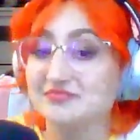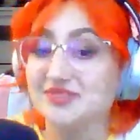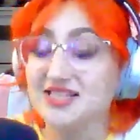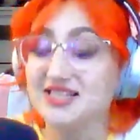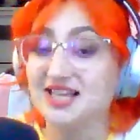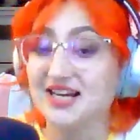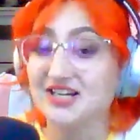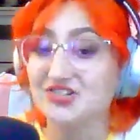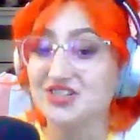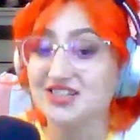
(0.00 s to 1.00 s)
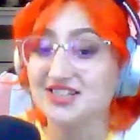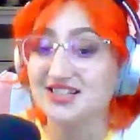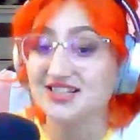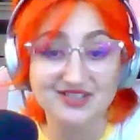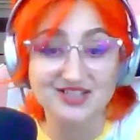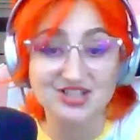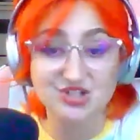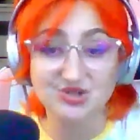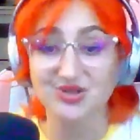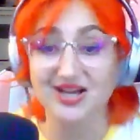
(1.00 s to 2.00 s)
Is that interesting? Do
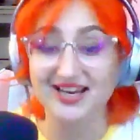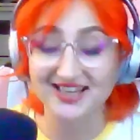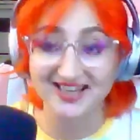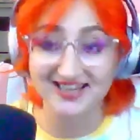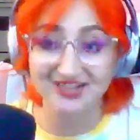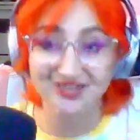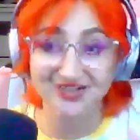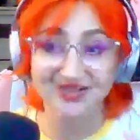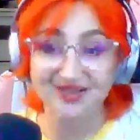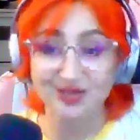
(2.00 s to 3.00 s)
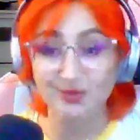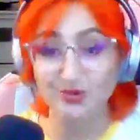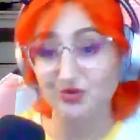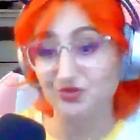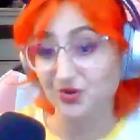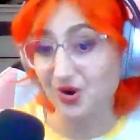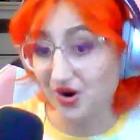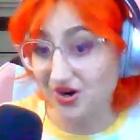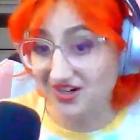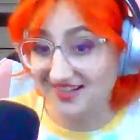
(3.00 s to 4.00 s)
you like it looking like a beautiful
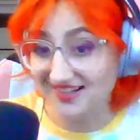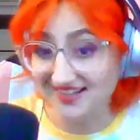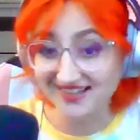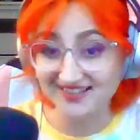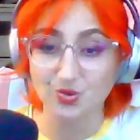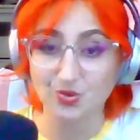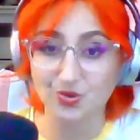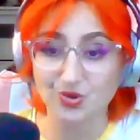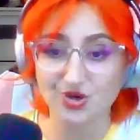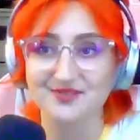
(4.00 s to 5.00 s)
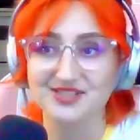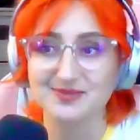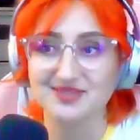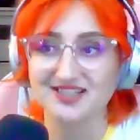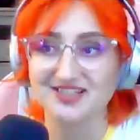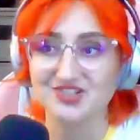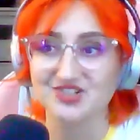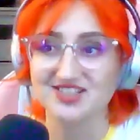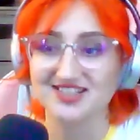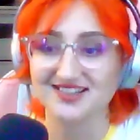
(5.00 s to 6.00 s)
garden or something
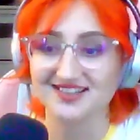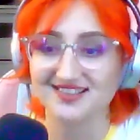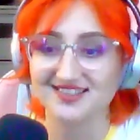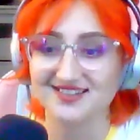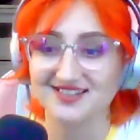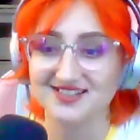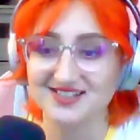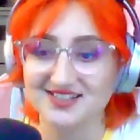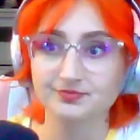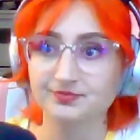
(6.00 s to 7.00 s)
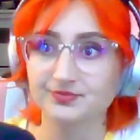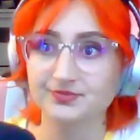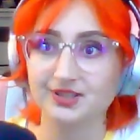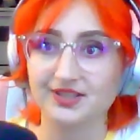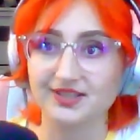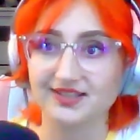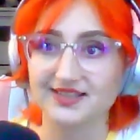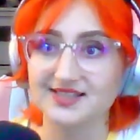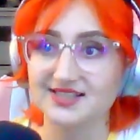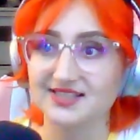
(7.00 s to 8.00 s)
interesting like this? All right,
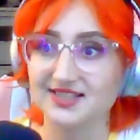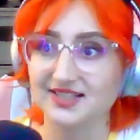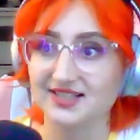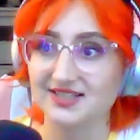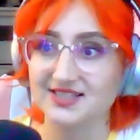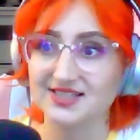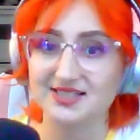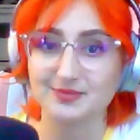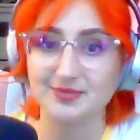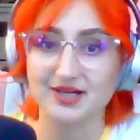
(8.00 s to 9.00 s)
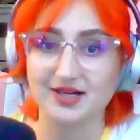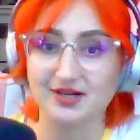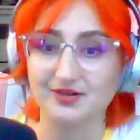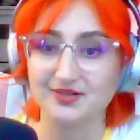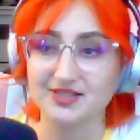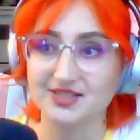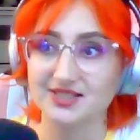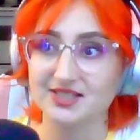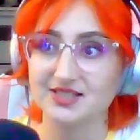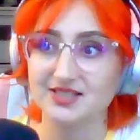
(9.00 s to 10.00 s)
let's connect it somehow and
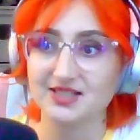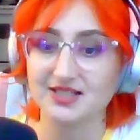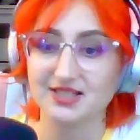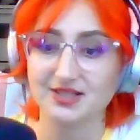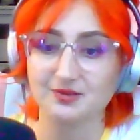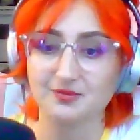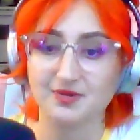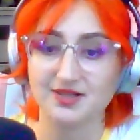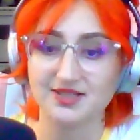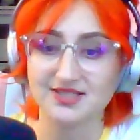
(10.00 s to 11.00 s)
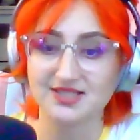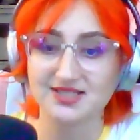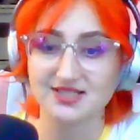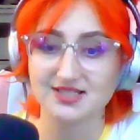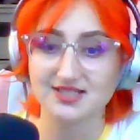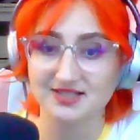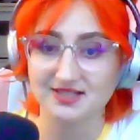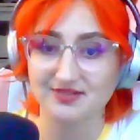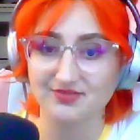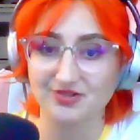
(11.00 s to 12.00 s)
see what
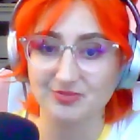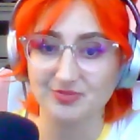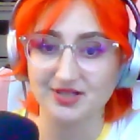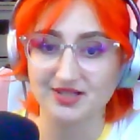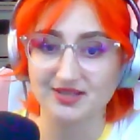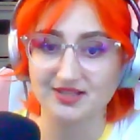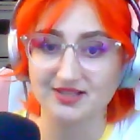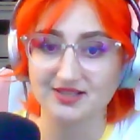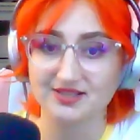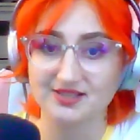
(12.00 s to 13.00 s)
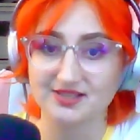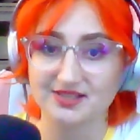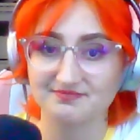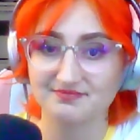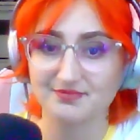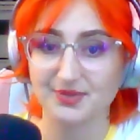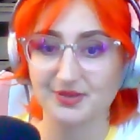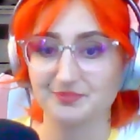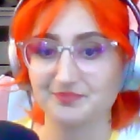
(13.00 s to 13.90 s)
everybody thinks. Bam.